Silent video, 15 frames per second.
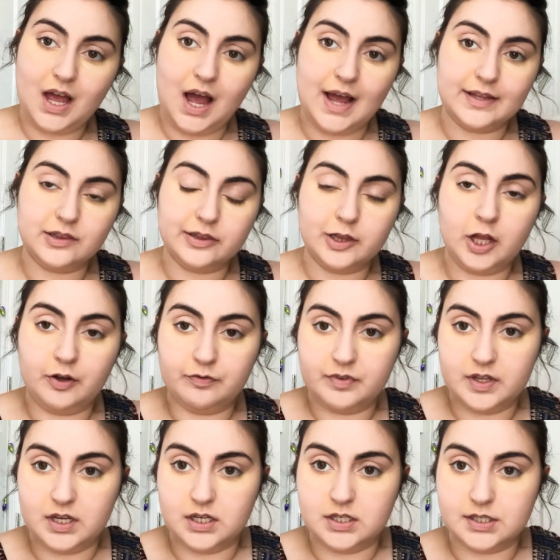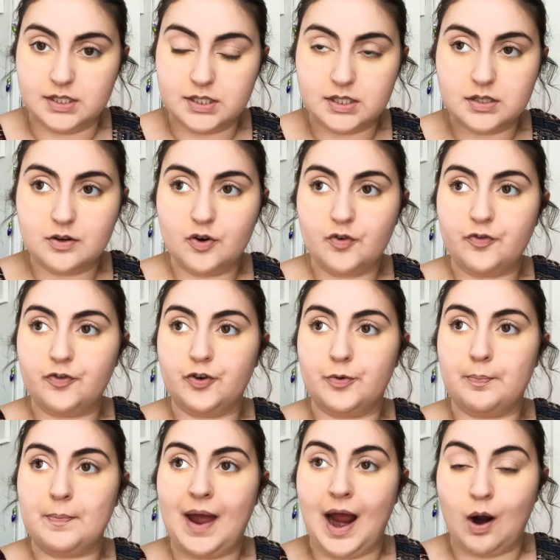I love these for
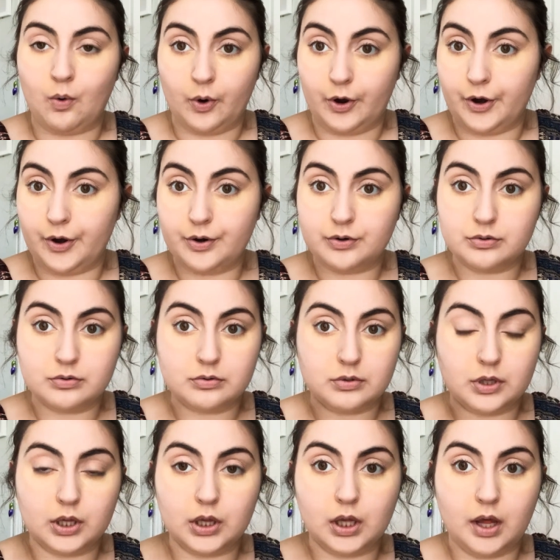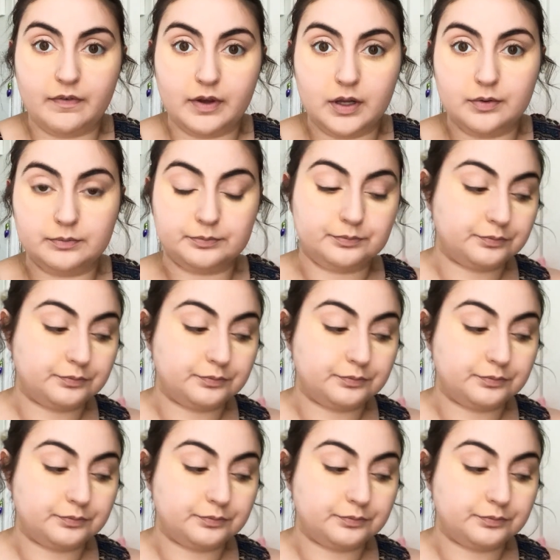powder. Love it.